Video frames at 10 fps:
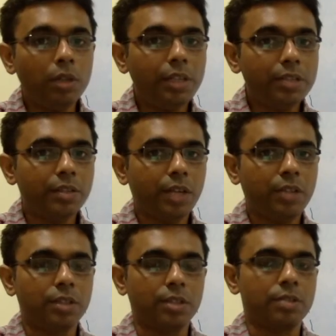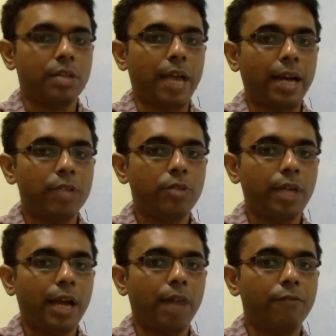these ranges actually
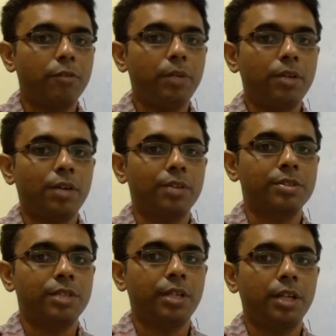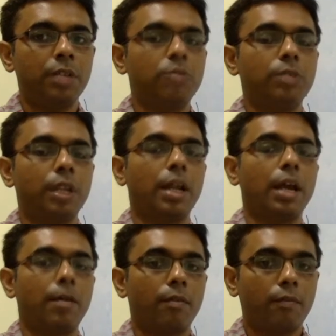have to be translated into the
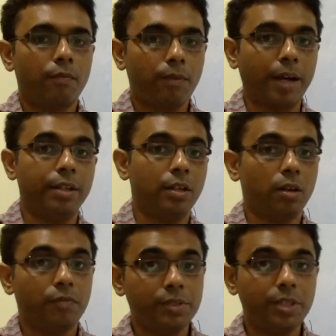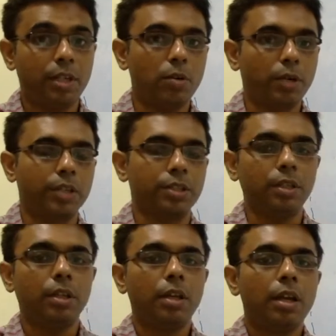final or a physical
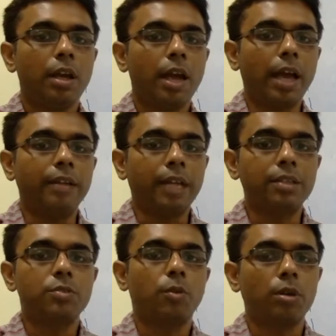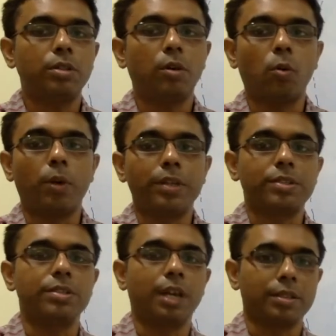location, and that is what the
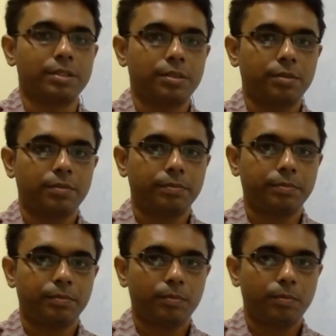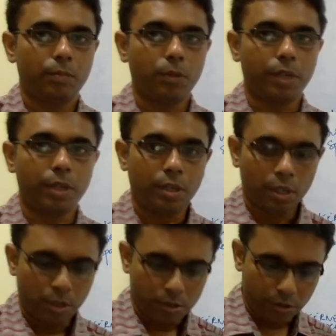OS does. Okay,
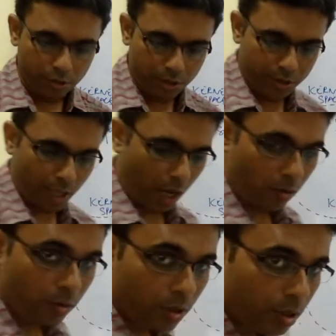so this is how